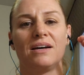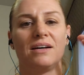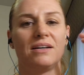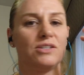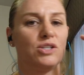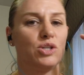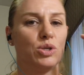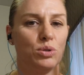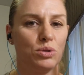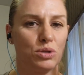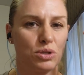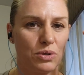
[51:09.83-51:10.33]

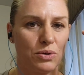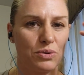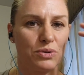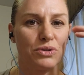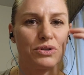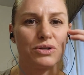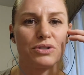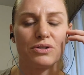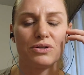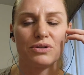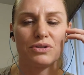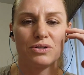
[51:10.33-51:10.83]
2 shoulder
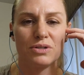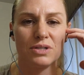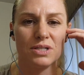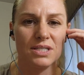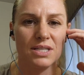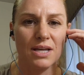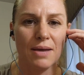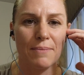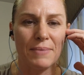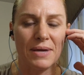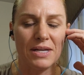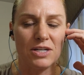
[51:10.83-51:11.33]
surgeries
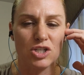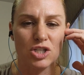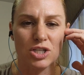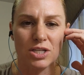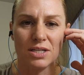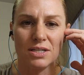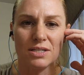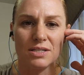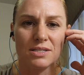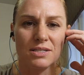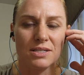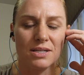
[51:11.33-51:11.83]
I
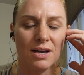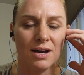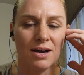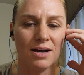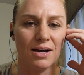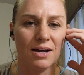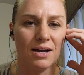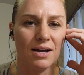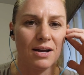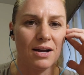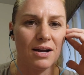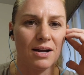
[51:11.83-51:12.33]
mentioned.
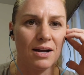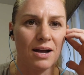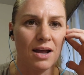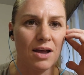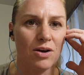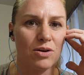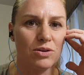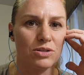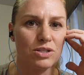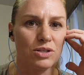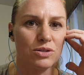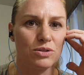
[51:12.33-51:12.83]
I
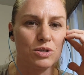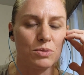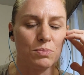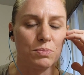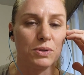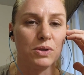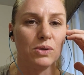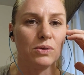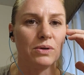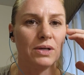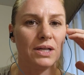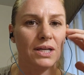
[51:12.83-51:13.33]
also
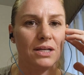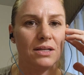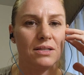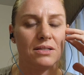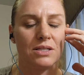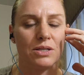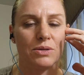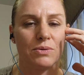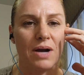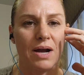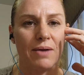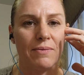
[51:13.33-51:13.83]
deployed
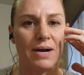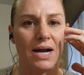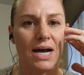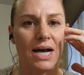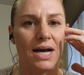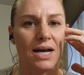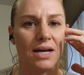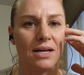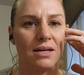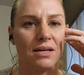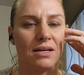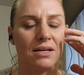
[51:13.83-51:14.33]
to
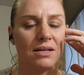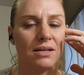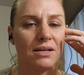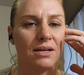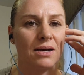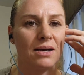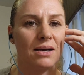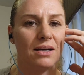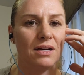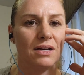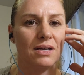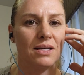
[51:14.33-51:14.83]
Iraq
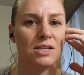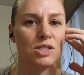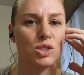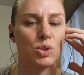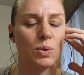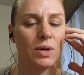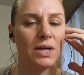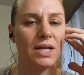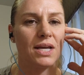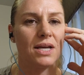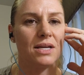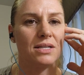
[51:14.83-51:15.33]
in
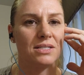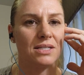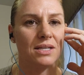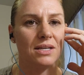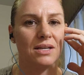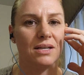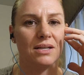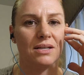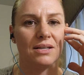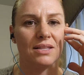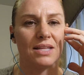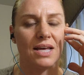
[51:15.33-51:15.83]

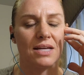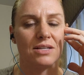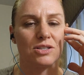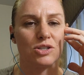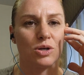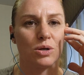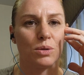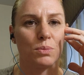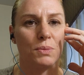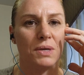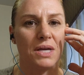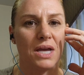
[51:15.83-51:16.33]
2018, and that
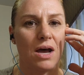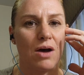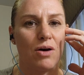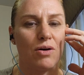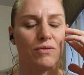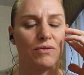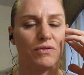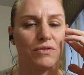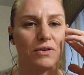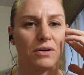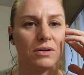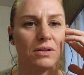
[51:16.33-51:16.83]
took me out
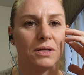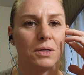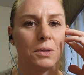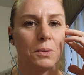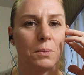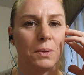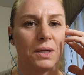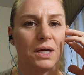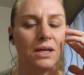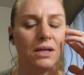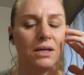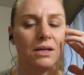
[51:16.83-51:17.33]
for a little
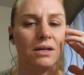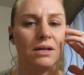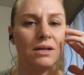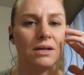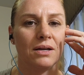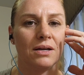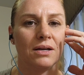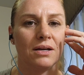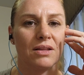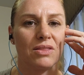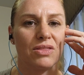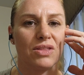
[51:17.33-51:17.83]
bit.
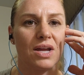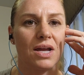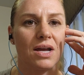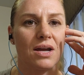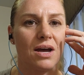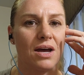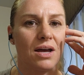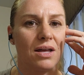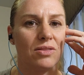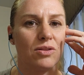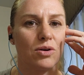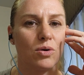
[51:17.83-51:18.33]
Thank
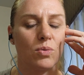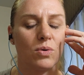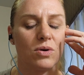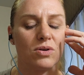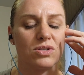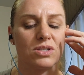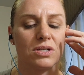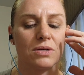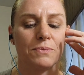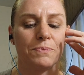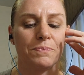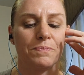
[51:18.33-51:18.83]
God there were
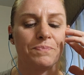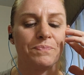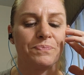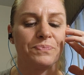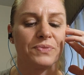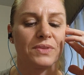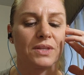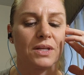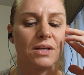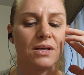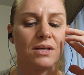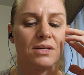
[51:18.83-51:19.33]
some
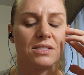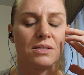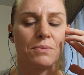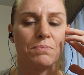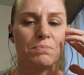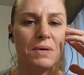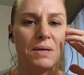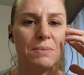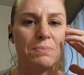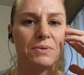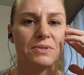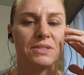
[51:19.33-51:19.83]

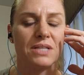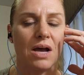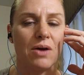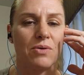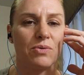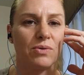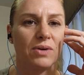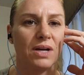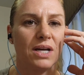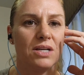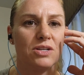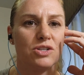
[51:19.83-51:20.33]
people
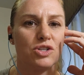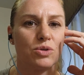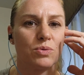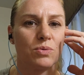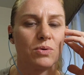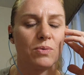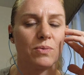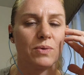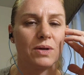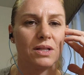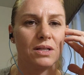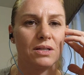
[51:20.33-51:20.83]
downrange who were
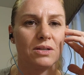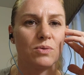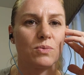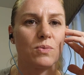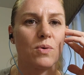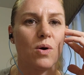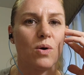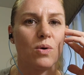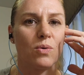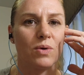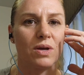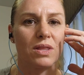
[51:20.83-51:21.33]
willing to
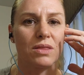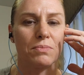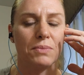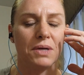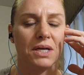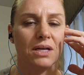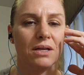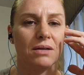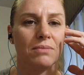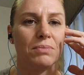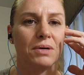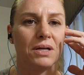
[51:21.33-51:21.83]
roll with
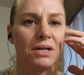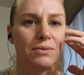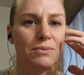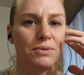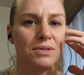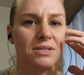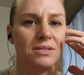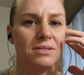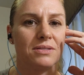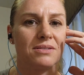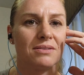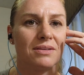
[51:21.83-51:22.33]
me, but it
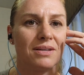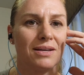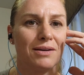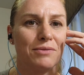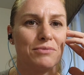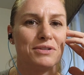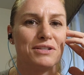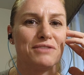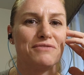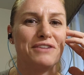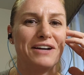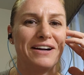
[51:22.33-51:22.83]
was
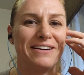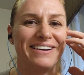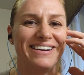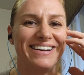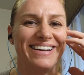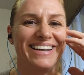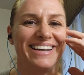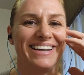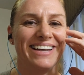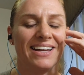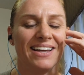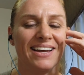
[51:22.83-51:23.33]
very